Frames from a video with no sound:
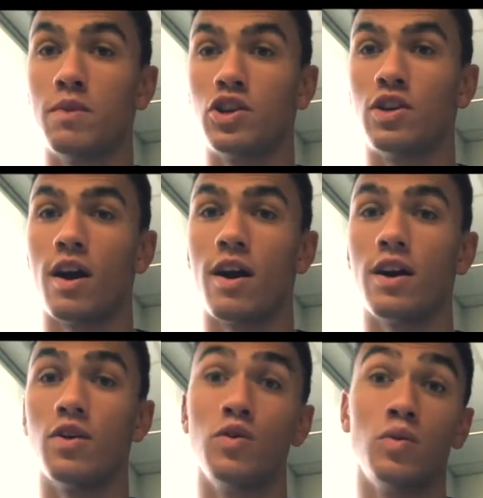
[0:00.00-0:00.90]

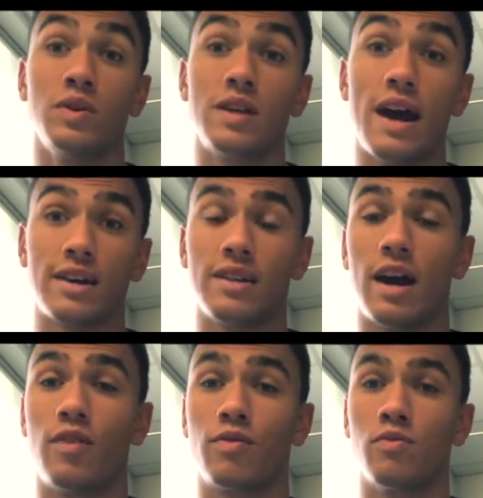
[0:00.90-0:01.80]
missionary who was
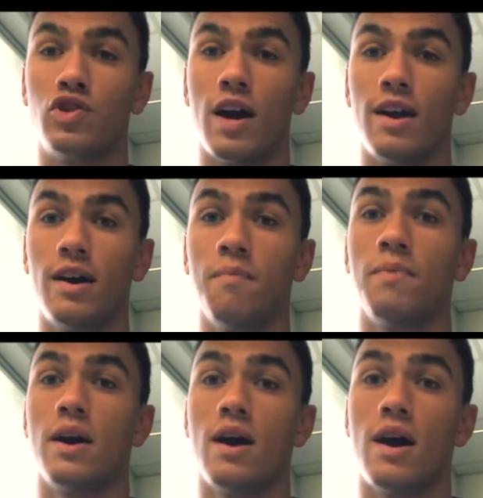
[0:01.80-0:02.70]
exiled from China,
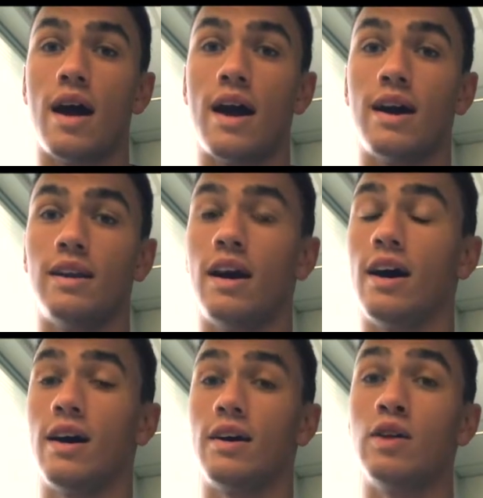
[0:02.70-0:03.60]
and
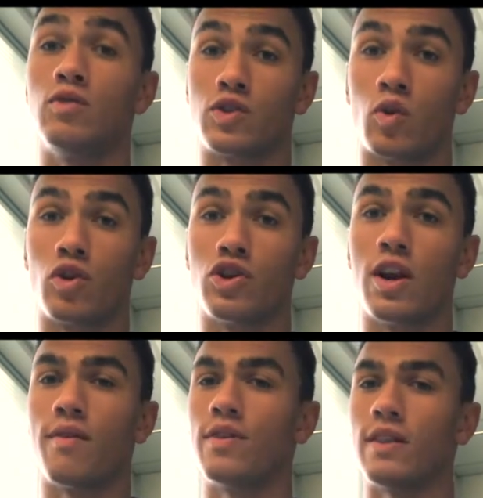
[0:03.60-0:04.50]
he was tortured
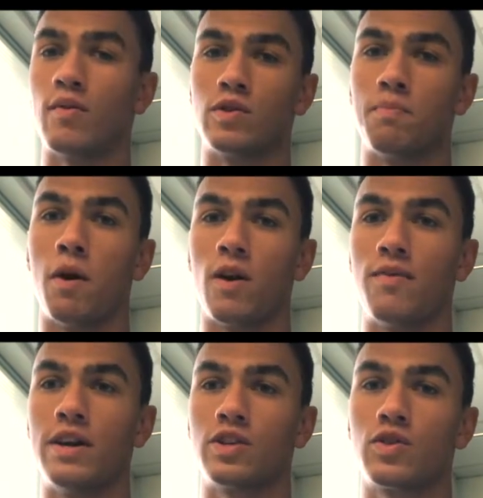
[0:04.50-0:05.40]
and everything. That was a part
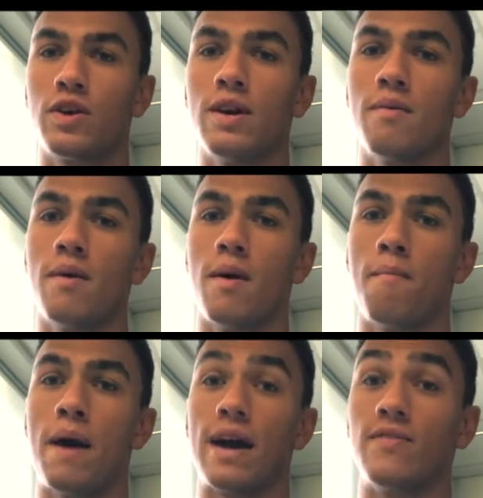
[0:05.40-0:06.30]
of history
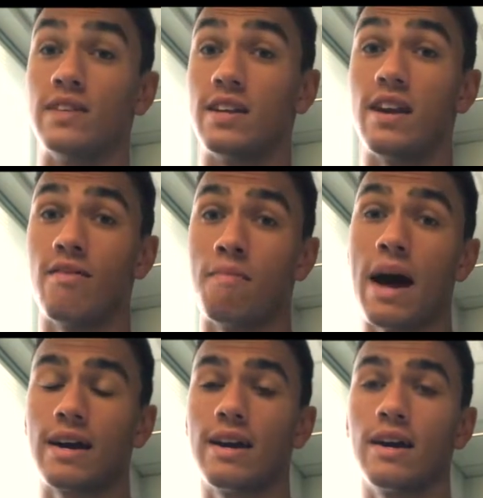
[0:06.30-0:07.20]
back in the city of
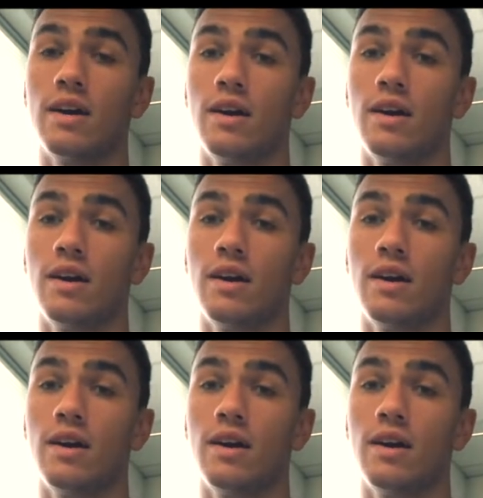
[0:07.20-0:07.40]
Peking.